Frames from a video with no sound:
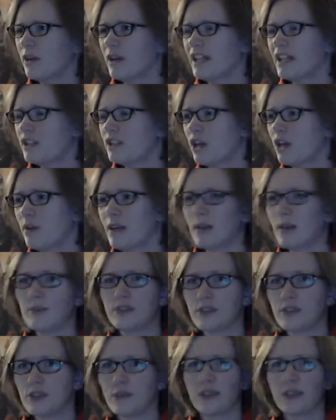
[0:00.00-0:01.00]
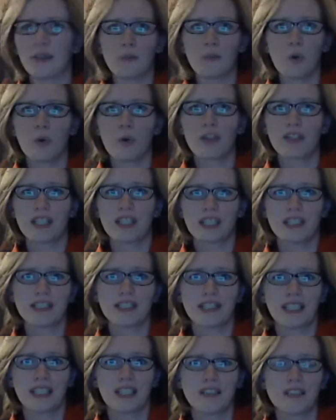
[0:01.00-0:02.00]
I know I was doing more than it
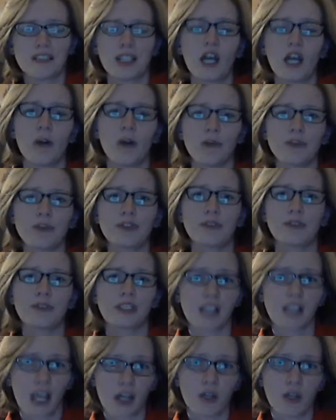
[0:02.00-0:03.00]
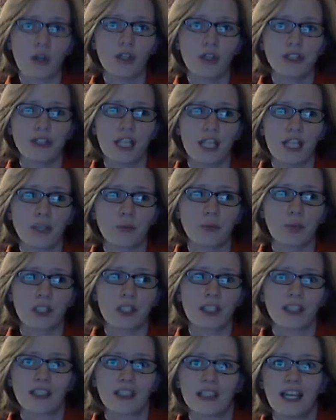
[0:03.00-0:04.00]
sounds. Oh, I was doing a lot of online
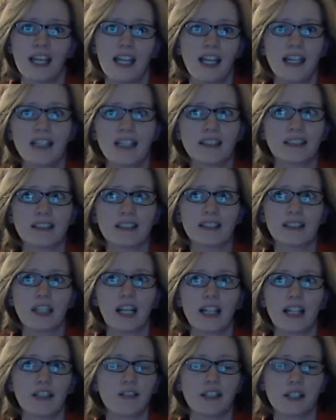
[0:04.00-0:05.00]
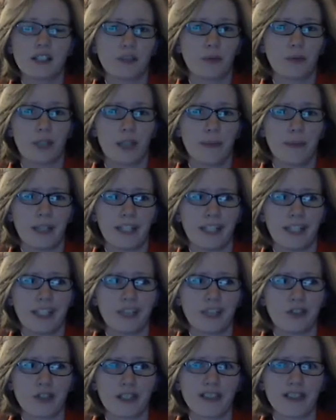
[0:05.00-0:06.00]
work, and I don't need to worry about
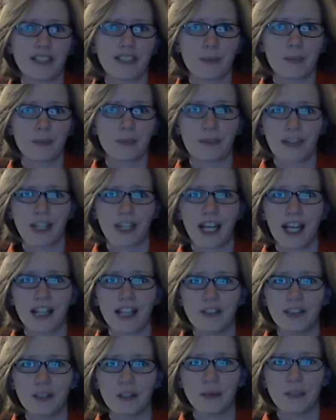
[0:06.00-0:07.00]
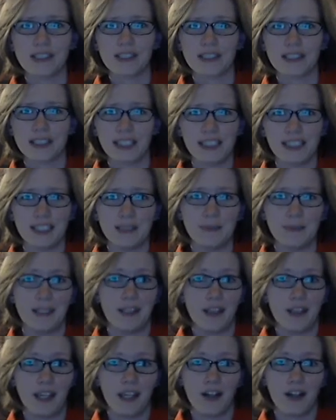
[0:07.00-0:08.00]
getting dressed up for that. No one sees me
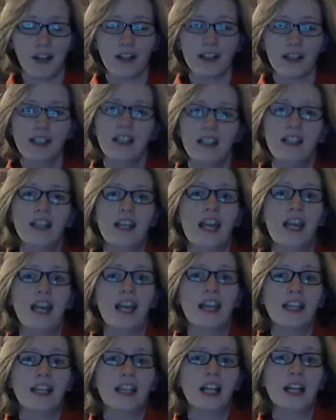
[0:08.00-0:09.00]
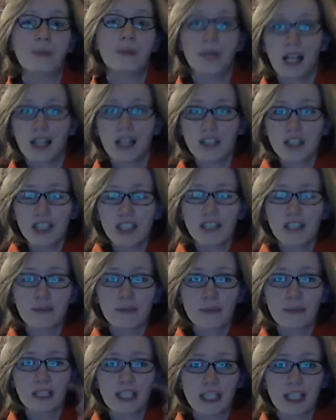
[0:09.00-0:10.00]
there. And I apologize
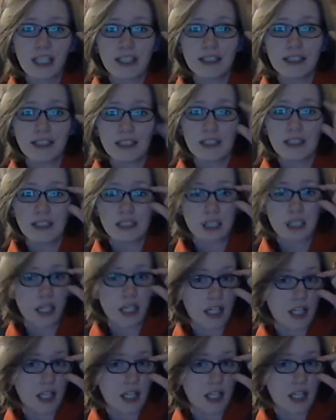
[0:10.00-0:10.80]
for my glasses.